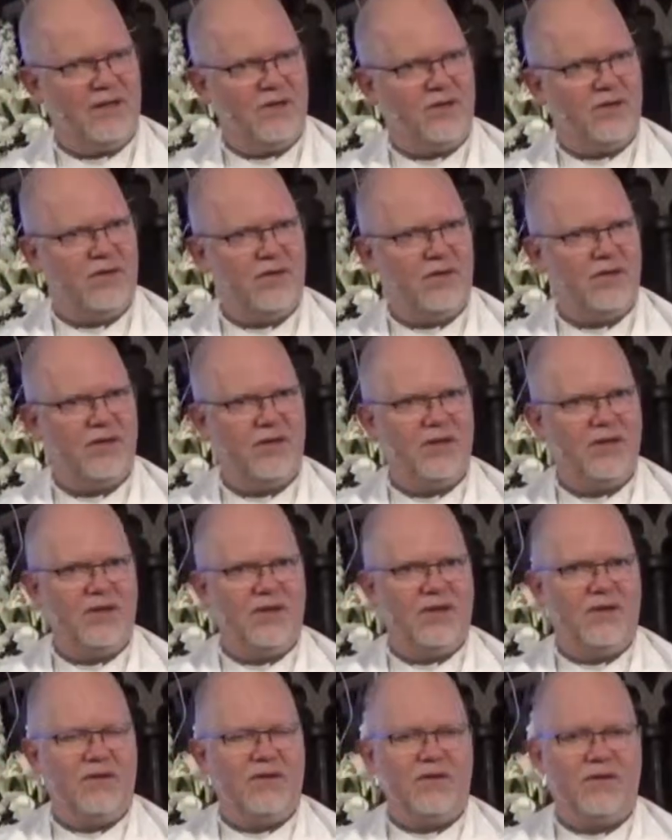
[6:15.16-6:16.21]
to the,
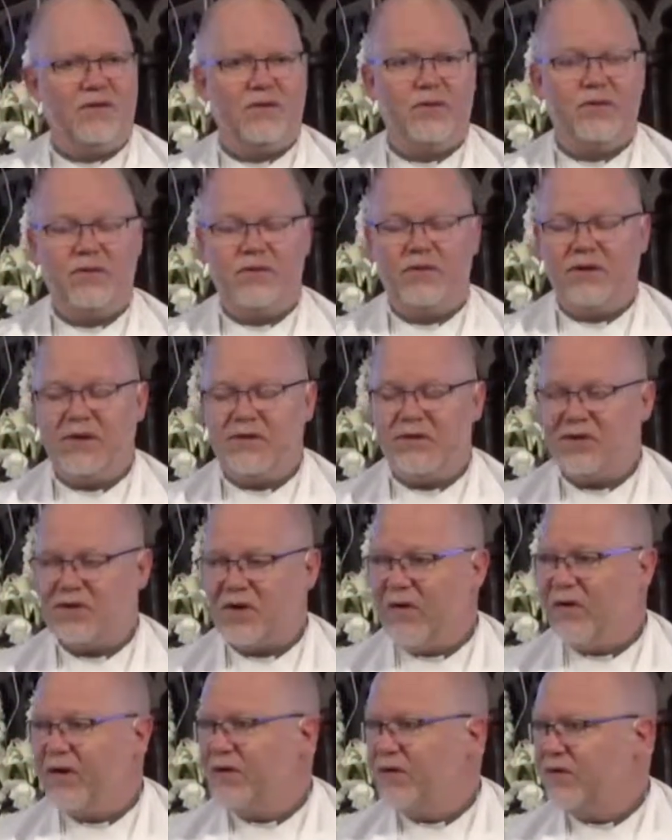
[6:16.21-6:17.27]
to the
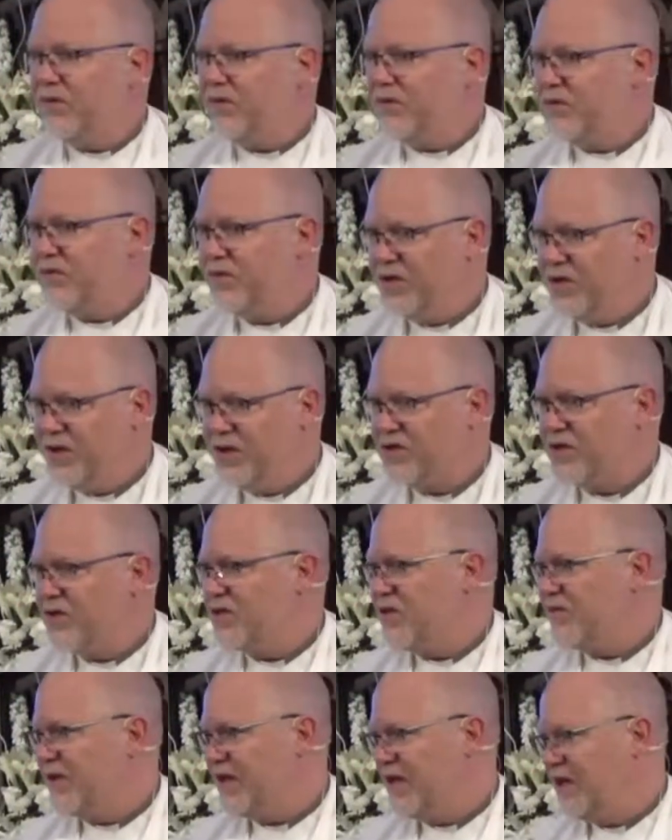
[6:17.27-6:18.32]
historical traditions
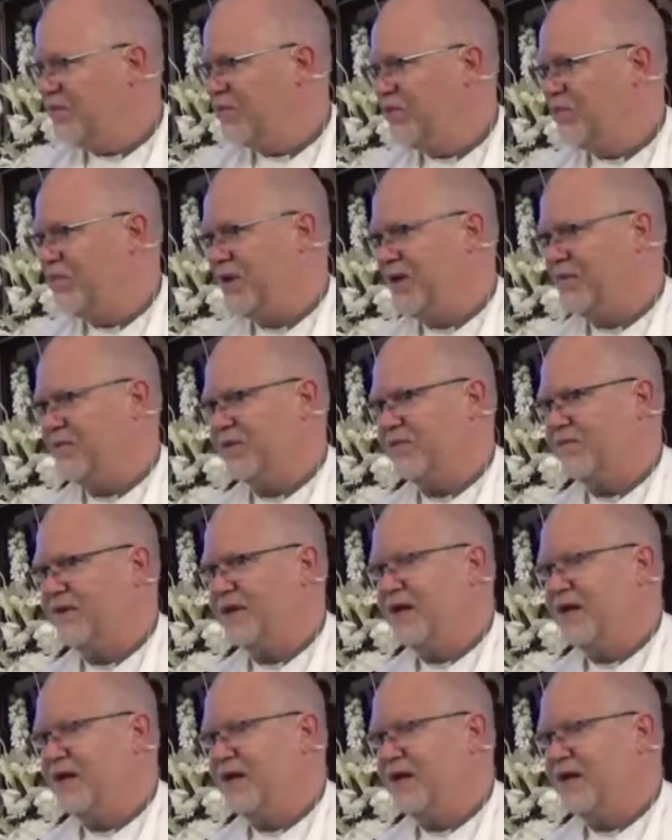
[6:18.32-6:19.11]
of the Hebrew people.